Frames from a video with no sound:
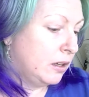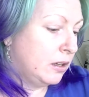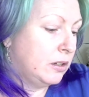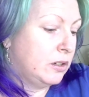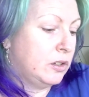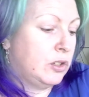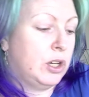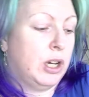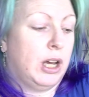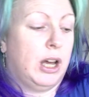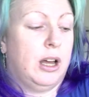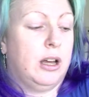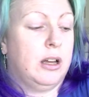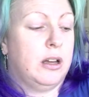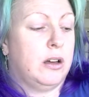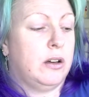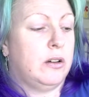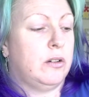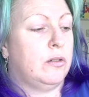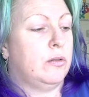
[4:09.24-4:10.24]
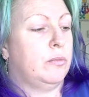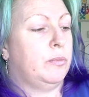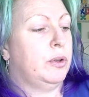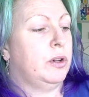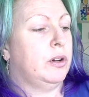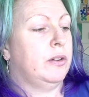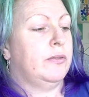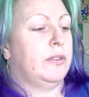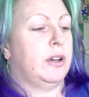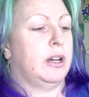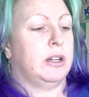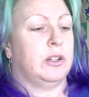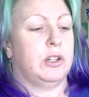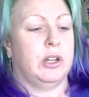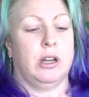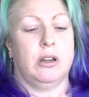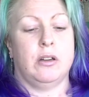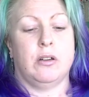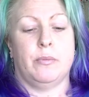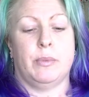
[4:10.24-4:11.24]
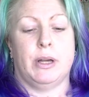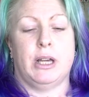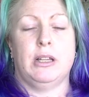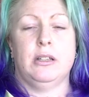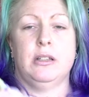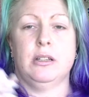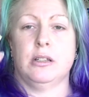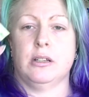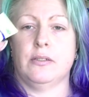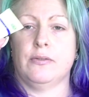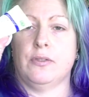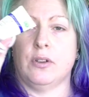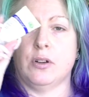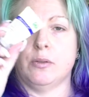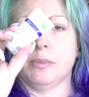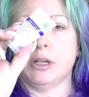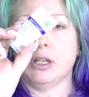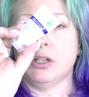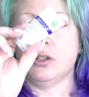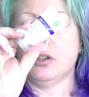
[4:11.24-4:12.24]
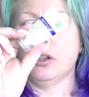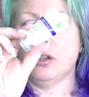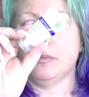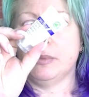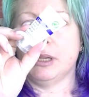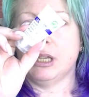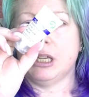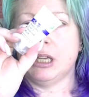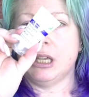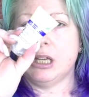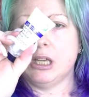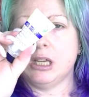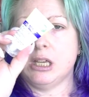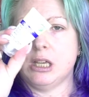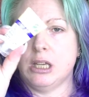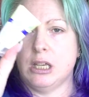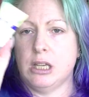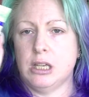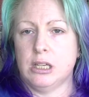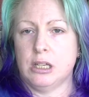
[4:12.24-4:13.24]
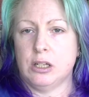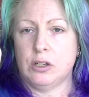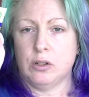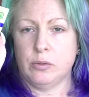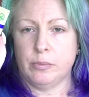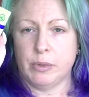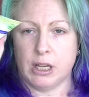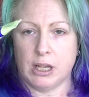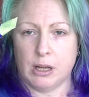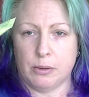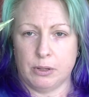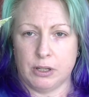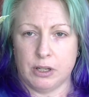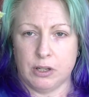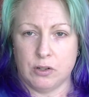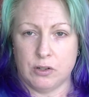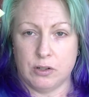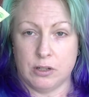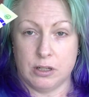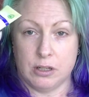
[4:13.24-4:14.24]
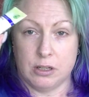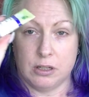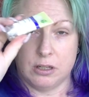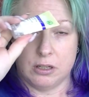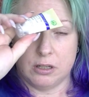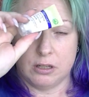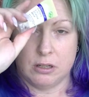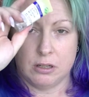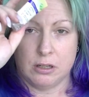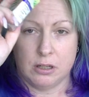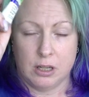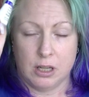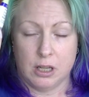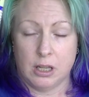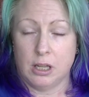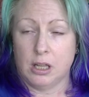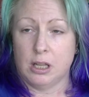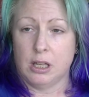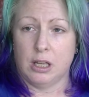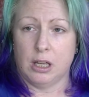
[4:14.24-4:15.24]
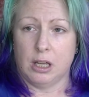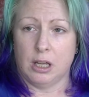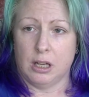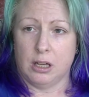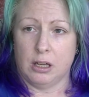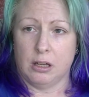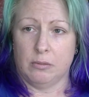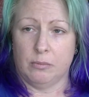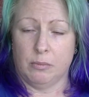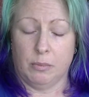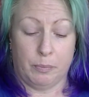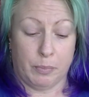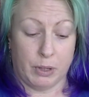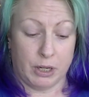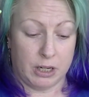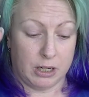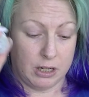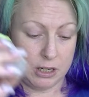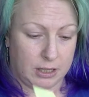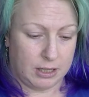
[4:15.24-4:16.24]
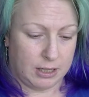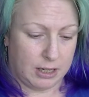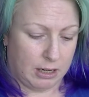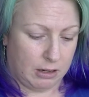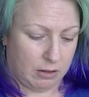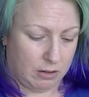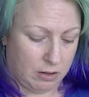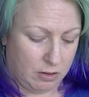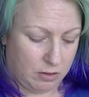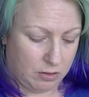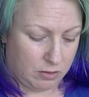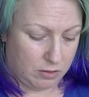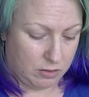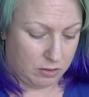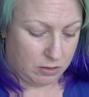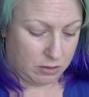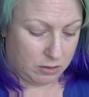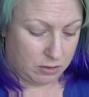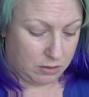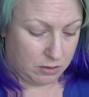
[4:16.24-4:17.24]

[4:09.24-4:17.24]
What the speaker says: Charcoal, Purifying Charcoal Mask from Derma E. It took me a couple of uses, but it is now gone.